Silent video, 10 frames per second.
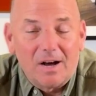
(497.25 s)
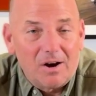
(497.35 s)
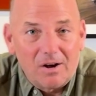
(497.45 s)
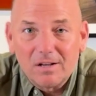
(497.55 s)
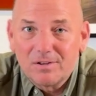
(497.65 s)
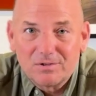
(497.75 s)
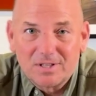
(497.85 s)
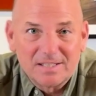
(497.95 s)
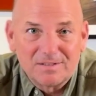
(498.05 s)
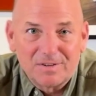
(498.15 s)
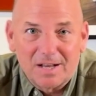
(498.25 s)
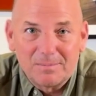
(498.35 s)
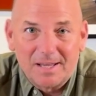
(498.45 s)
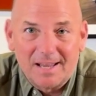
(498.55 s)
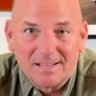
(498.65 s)
All of those things have got to
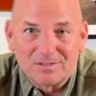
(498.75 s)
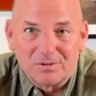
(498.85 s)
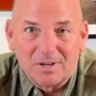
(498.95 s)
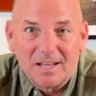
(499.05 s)
be answered.